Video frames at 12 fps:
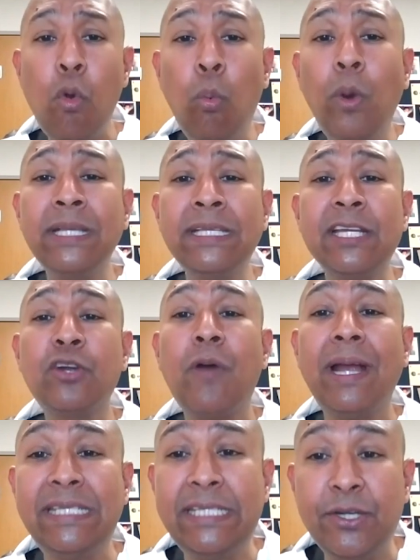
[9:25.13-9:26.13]
what is the
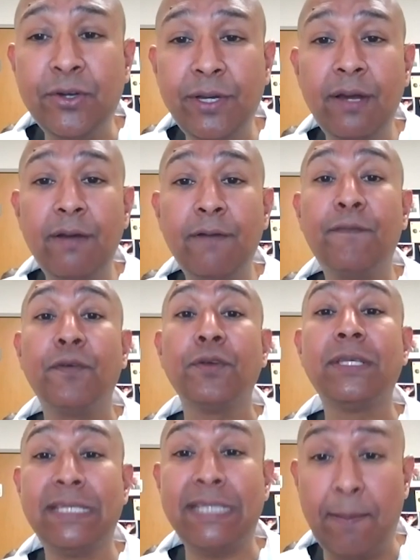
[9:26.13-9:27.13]
criteria for
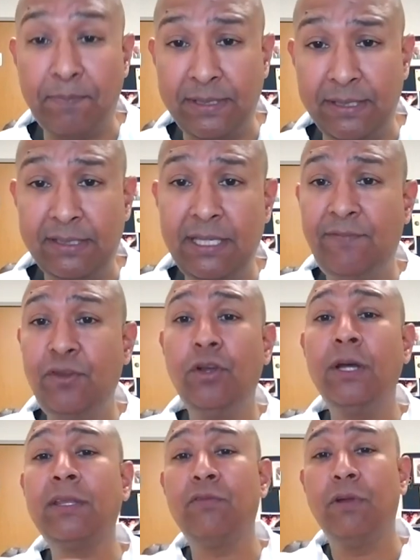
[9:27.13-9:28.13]
sepsis? If you
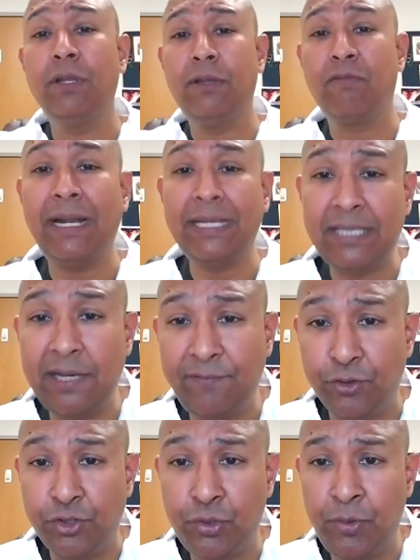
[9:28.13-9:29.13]
look at the right side
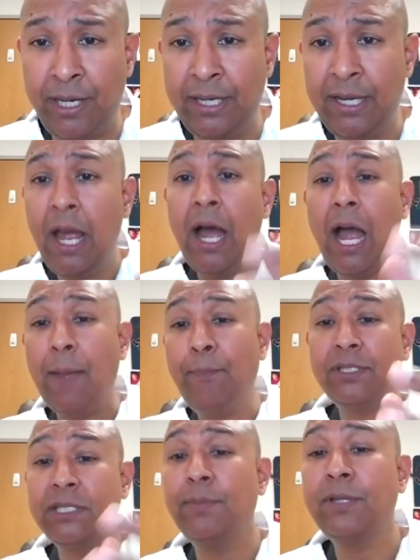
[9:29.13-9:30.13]
of your screen, I
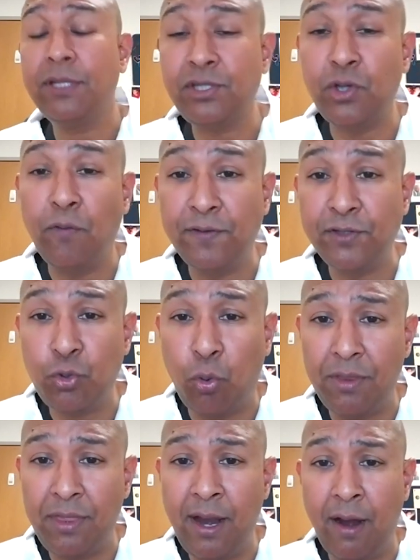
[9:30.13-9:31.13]
put some of the SOFA
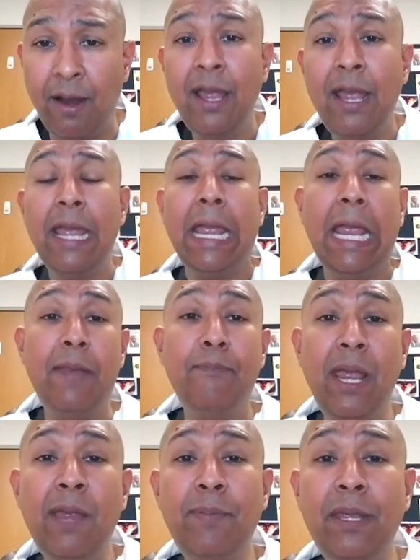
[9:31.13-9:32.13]
score there. And
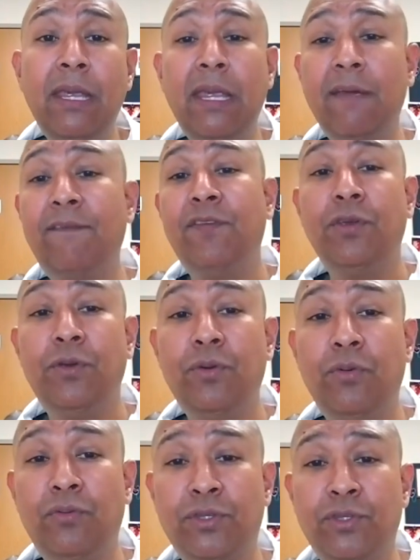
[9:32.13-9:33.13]
maybe if
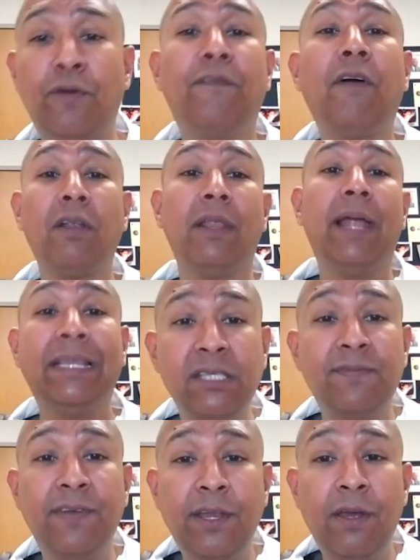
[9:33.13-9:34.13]
you so far like
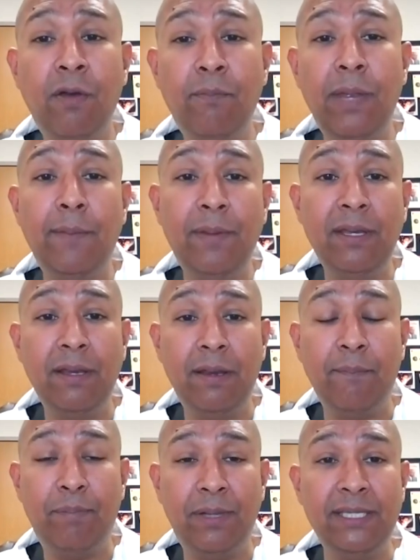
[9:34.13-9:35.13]
this video, maybe
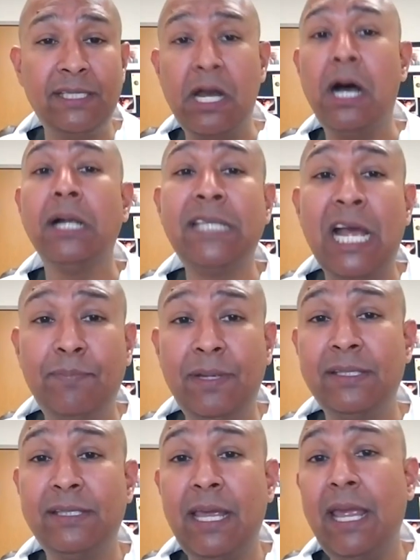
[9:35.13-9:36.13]
please contact
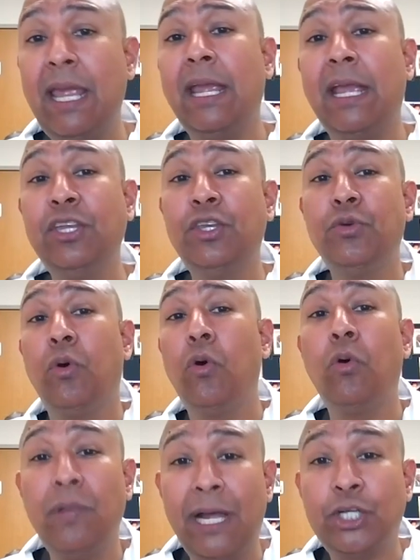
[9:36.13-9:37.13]
me and say, hey, can you do a
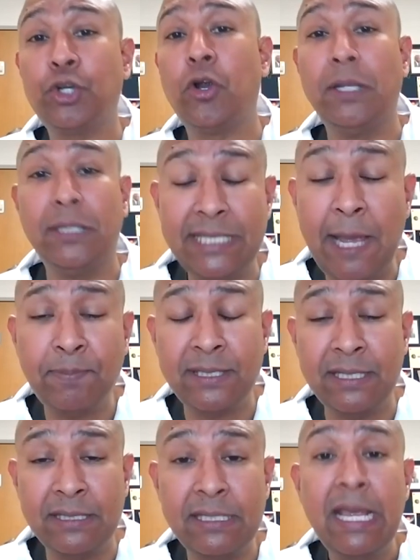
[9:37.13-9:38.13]
whole lecture on
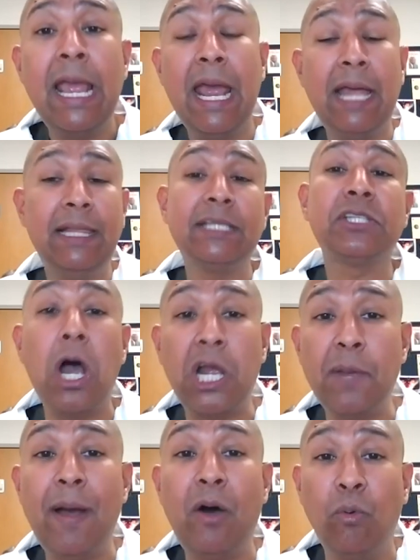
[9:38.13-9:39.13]
sepsis? And let's
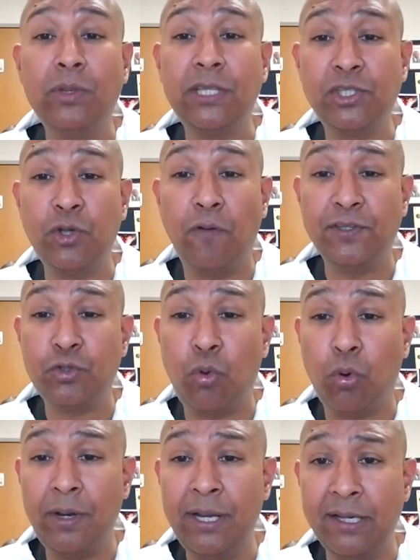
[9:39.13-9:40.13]
talk about what the SOFA
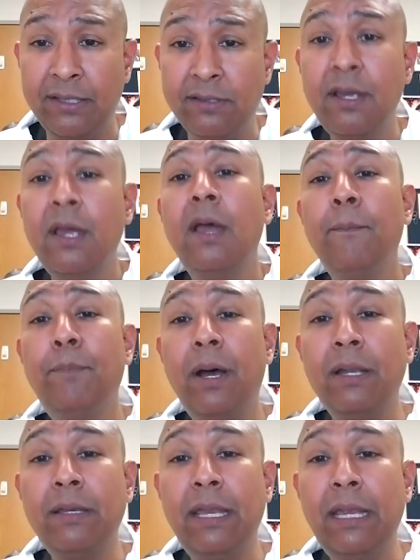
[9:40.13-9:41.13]
score is.
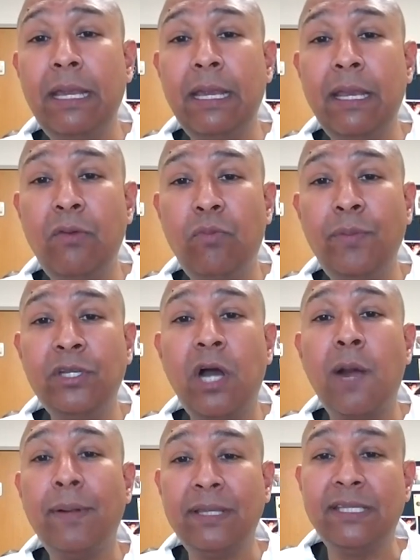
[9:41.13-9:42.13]
But when we
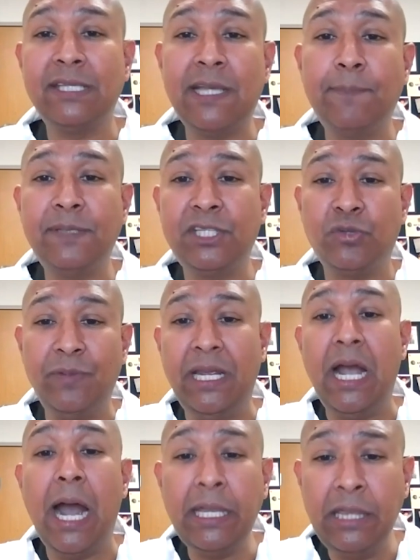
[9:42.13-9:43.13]
talk about the sepsis
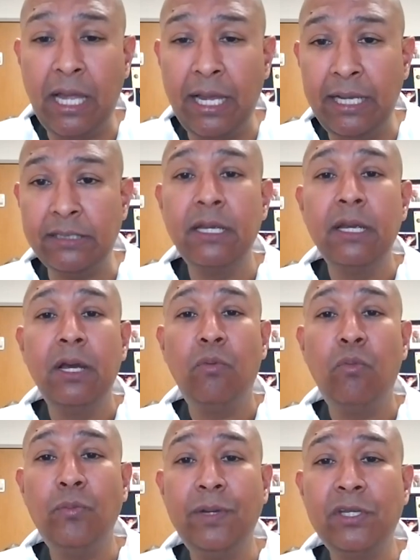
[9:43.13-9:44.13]
3 guidelines,
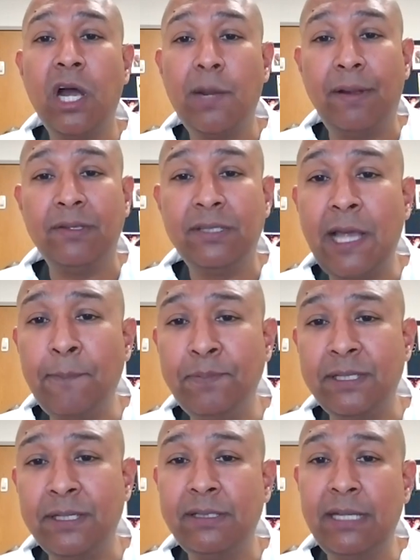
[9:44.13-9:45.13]
when we talk about
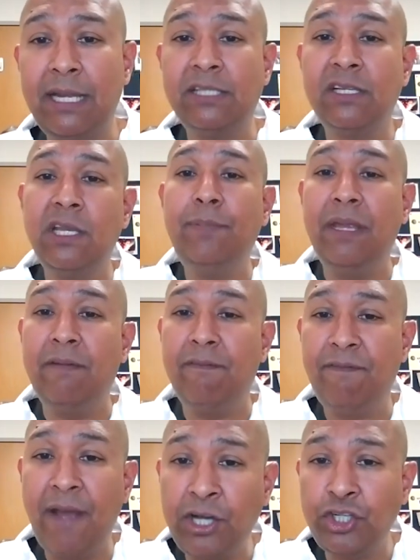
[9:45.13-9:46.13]
sepsis, it's going to be
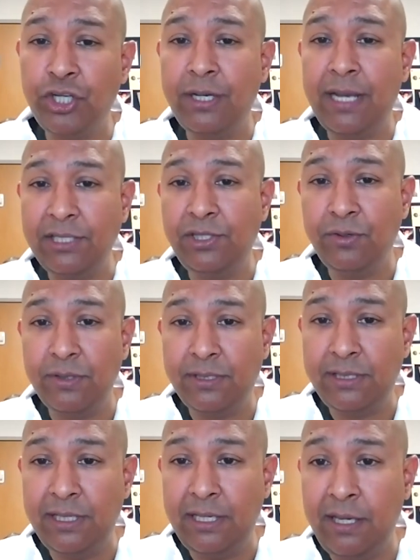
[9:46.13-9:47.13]
infection, as you can
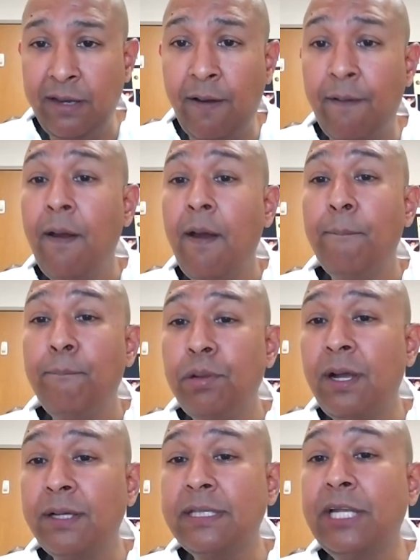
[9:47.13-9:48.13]
see here,
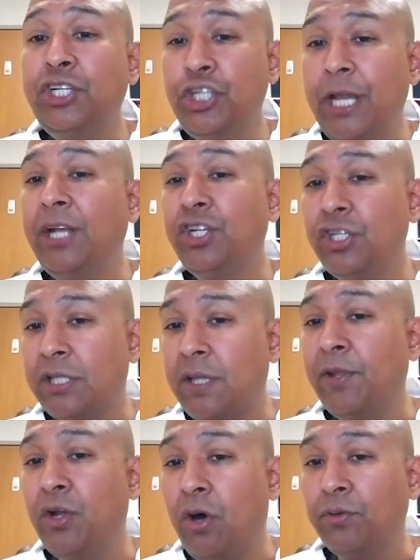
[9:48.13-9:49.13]
plus a change in
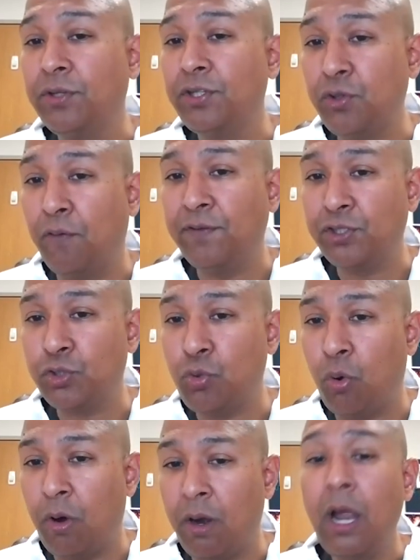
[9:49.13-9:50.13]
something called the SOFA
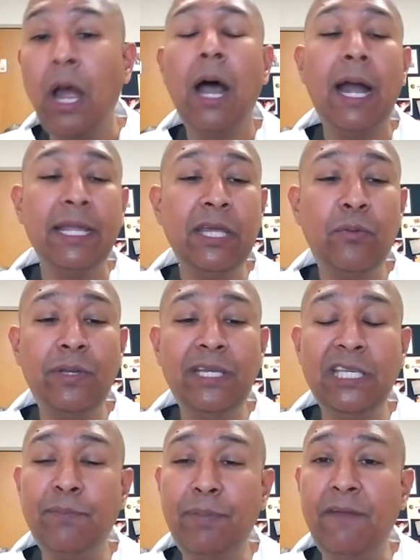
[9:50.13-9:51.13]
score. I think we
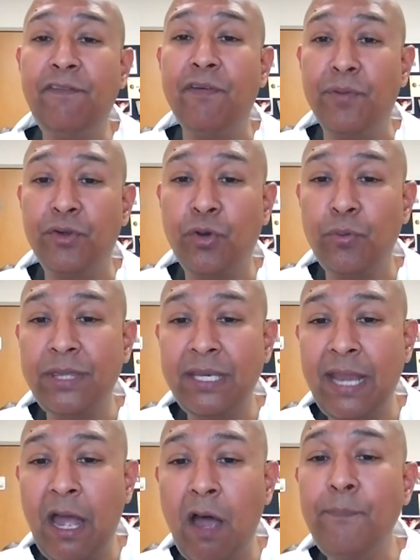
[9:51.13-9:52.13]
need to be familiar with
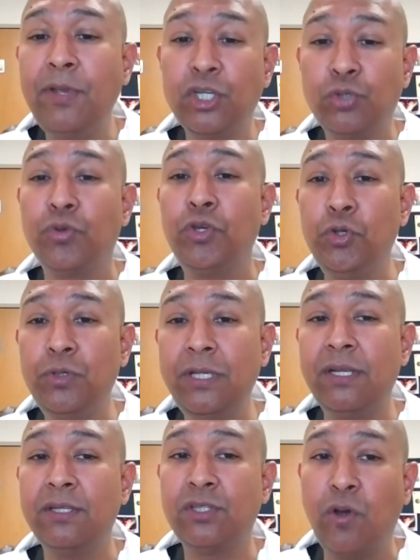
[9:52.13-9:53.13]
it now because we're
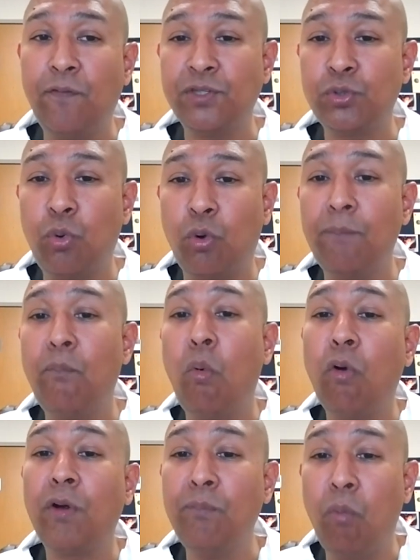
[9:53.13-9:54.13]
using the SOFA score
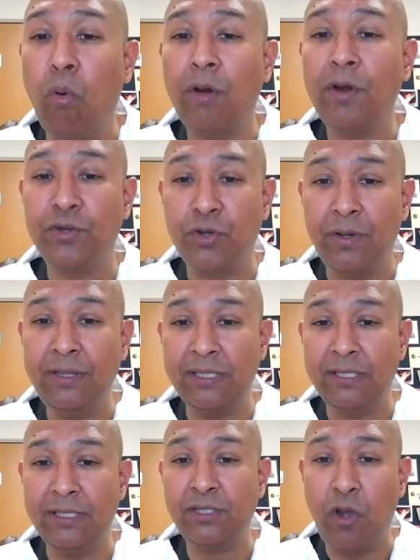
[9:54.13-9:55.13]
more and more during
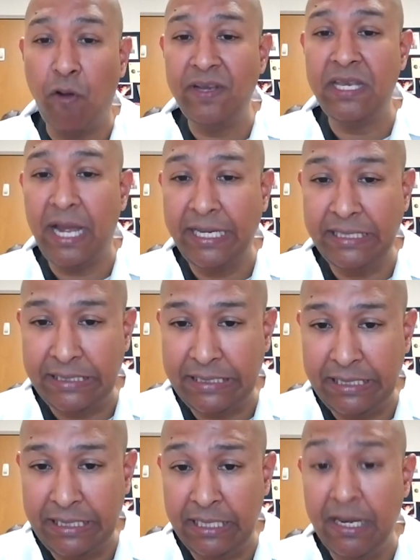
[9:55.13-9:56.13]
this
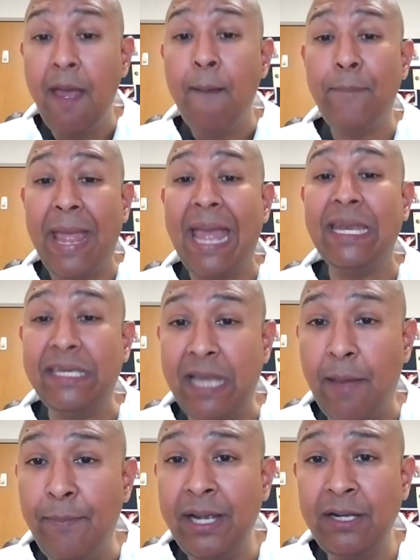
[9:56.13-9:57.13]
COVID-19
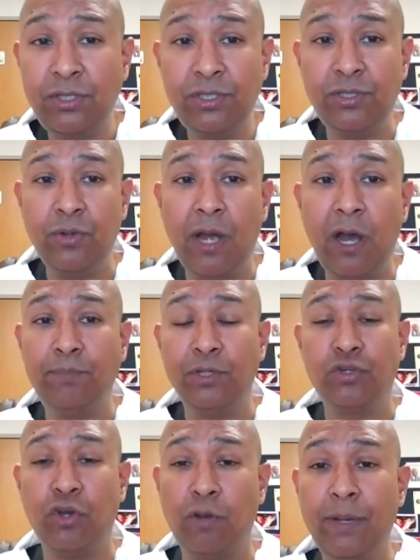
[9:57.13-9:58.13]
pandemic to help
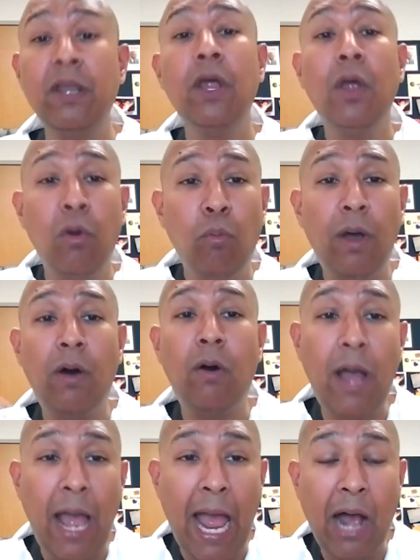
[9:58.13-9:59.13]
determine
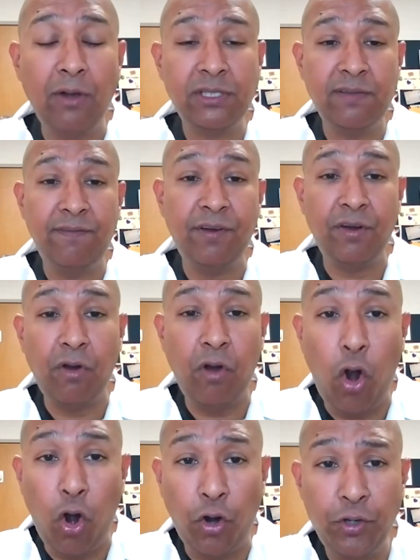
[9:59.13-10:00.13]
well, how
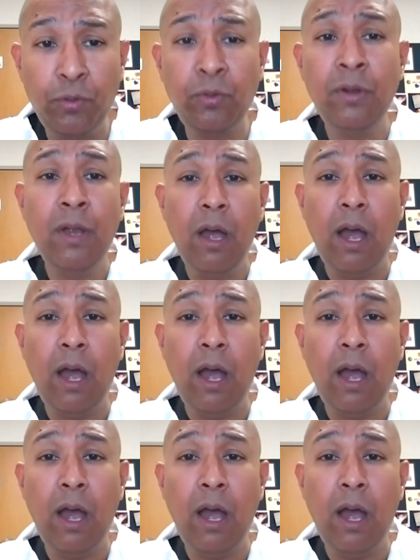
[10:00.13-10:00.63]
severe are you?